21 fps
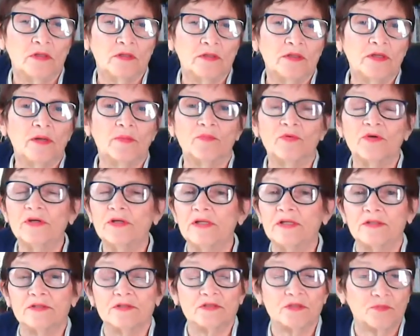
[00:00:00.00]
I'm
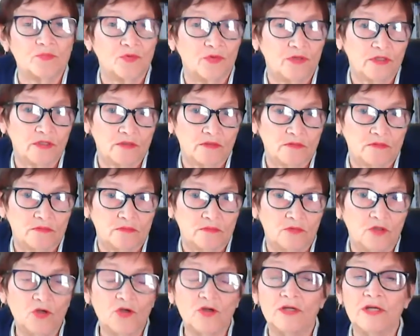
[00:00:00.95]
really disappointed.
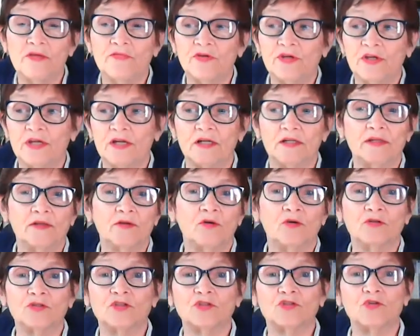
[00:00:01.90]
You could even get a
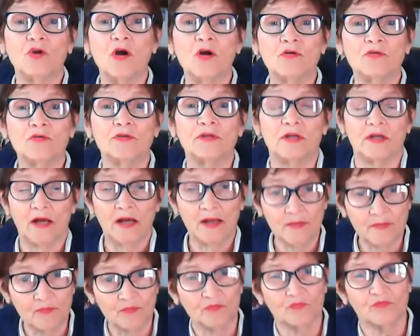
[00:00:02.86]
little stronger than that.
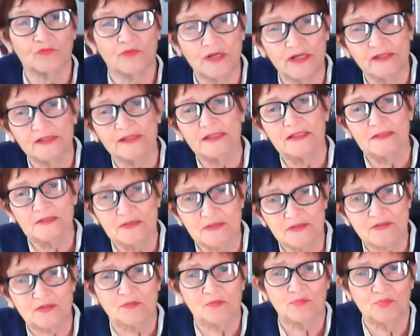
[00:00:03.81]
I'm really
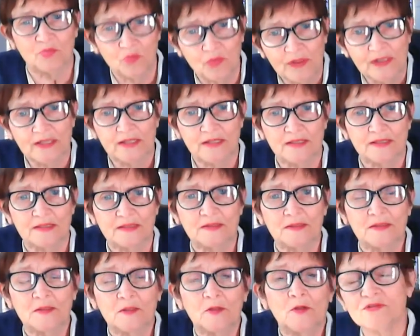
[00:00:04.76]
disappointed.
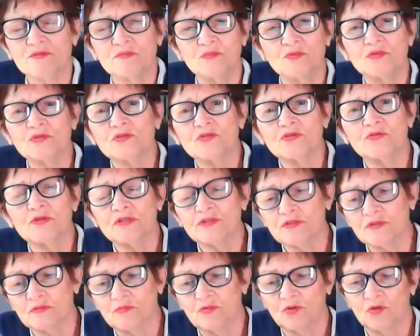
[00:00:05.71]
It was more
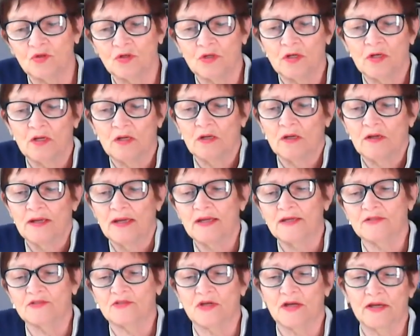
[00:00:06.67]
stress and more
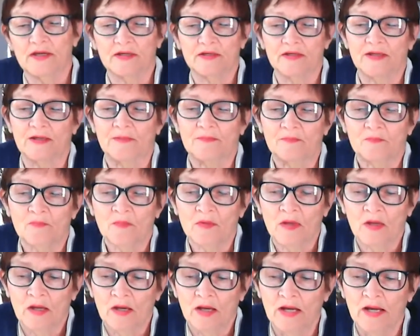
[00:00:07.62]
anxiety.
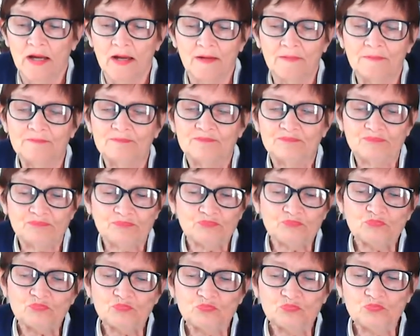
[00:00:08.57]
Um,
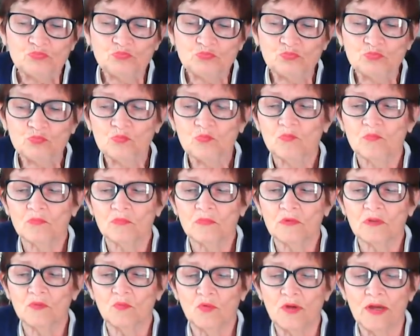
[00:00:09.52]

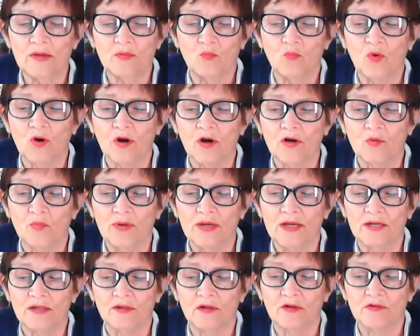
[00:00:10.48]
at work, we
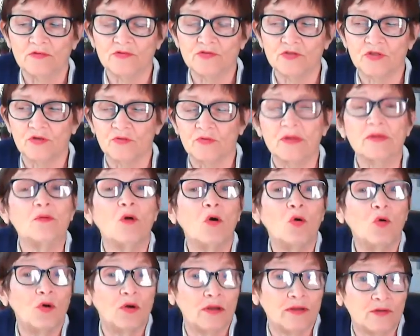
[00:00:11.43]
can also,
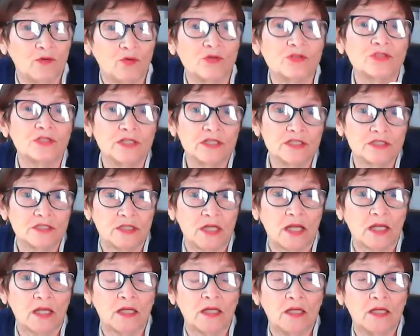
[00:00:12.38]
oh, of course, listening.